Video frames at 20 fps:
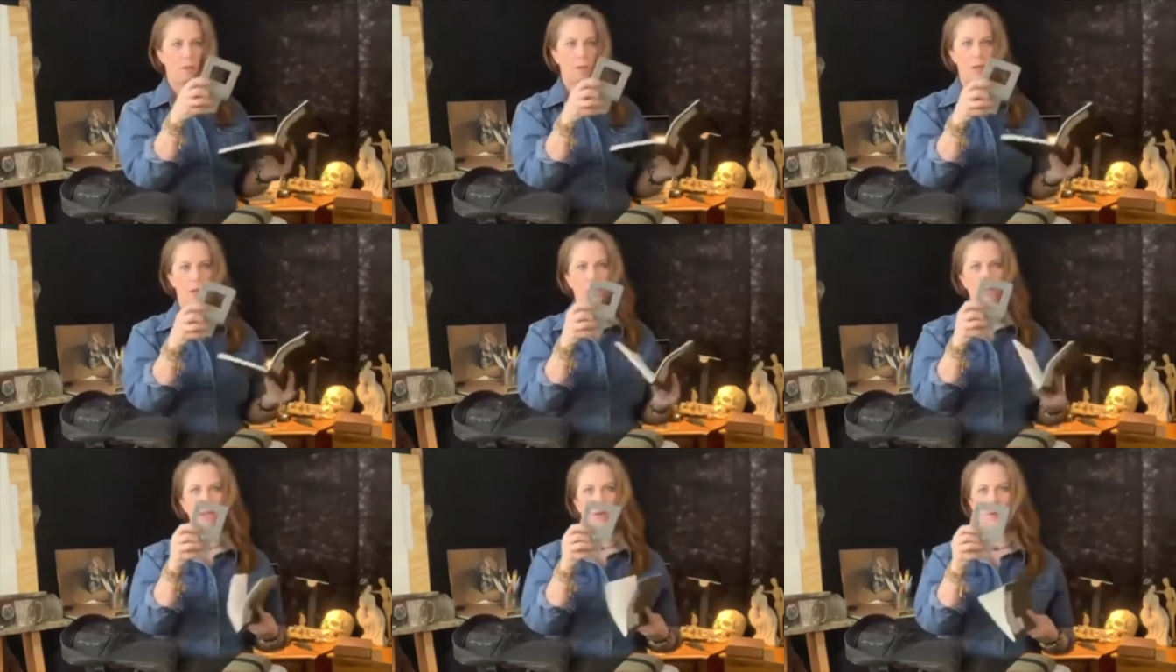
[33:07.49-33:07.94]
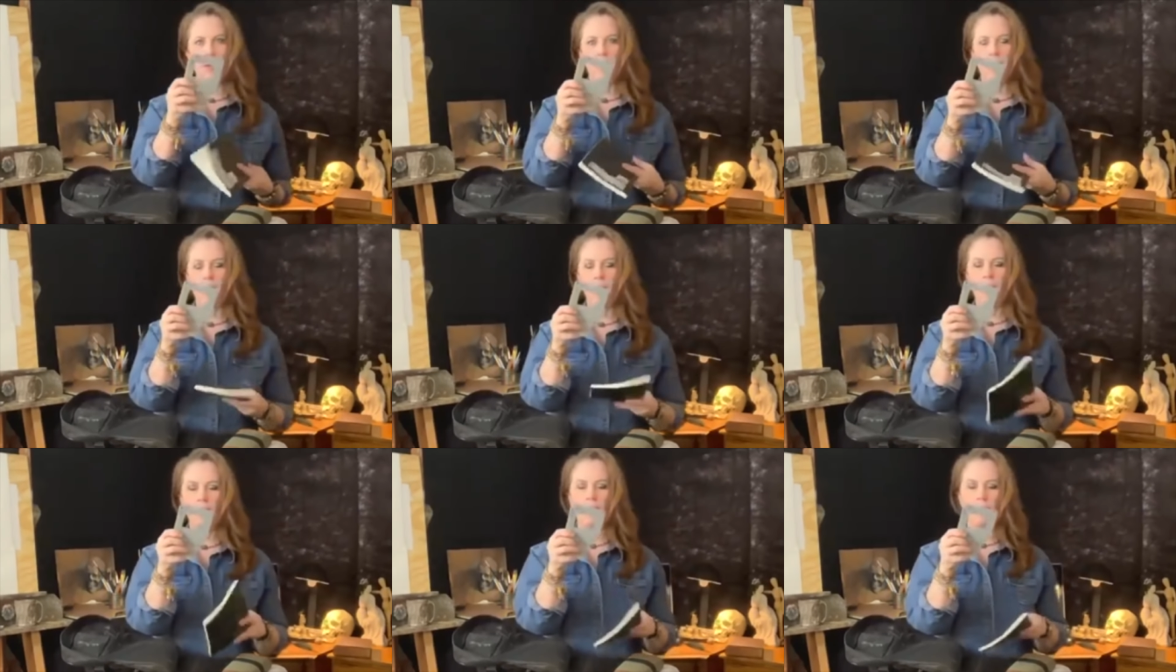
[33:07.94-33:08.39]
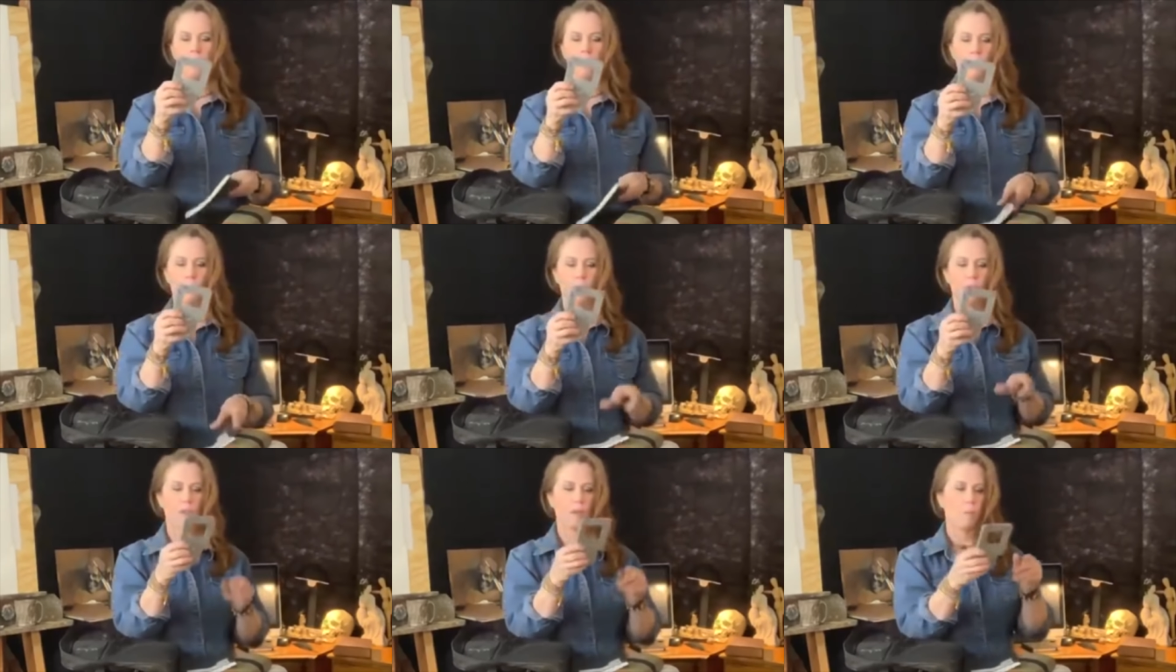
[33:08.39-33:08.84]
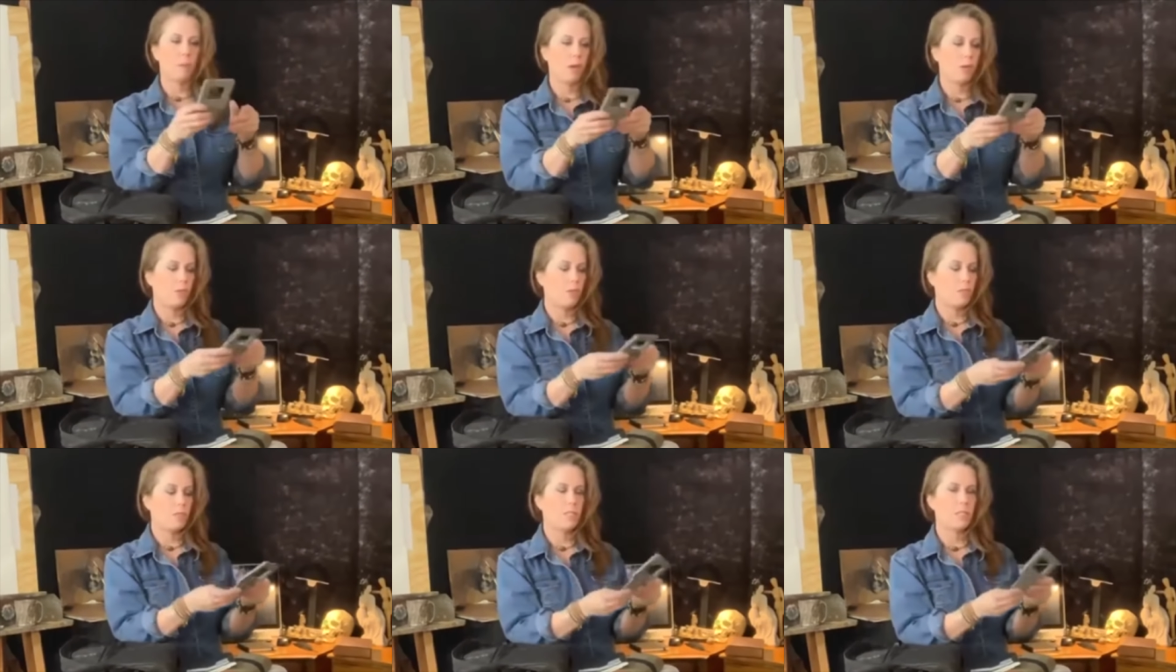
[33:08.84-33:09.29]
Okay, now another neat little thing
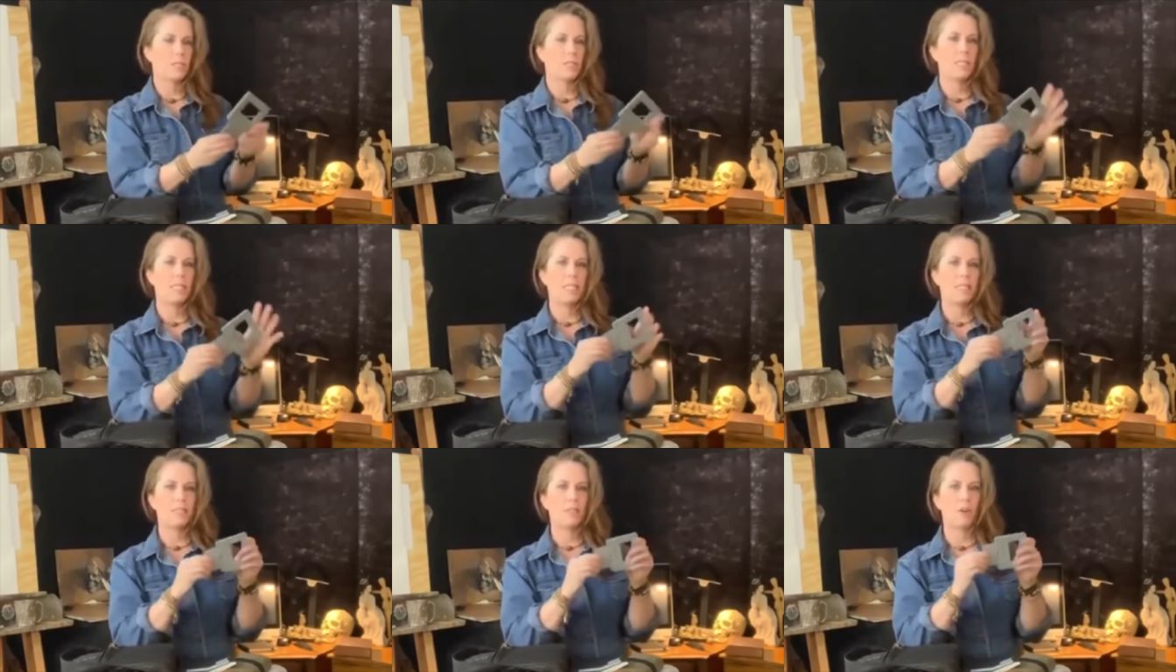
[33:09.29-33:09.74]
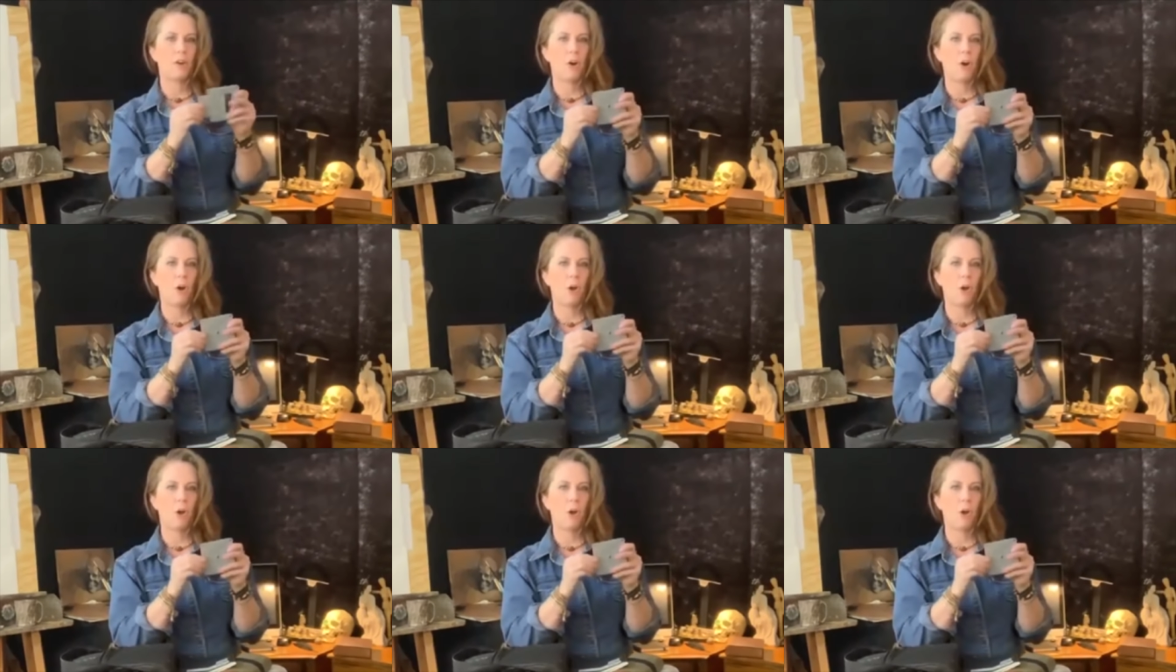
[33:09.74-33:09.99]
about this is these are